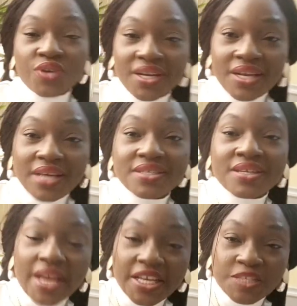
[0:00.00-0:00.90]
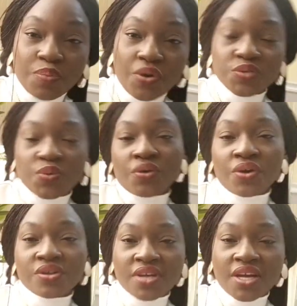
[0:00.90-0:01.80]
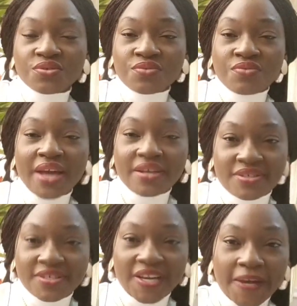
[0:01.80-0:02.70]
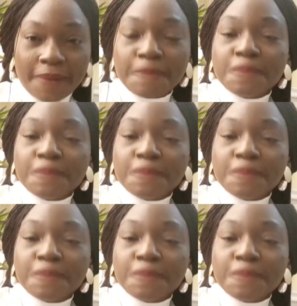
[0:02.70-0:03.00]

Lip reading: And that's the next point we're going to get to right there.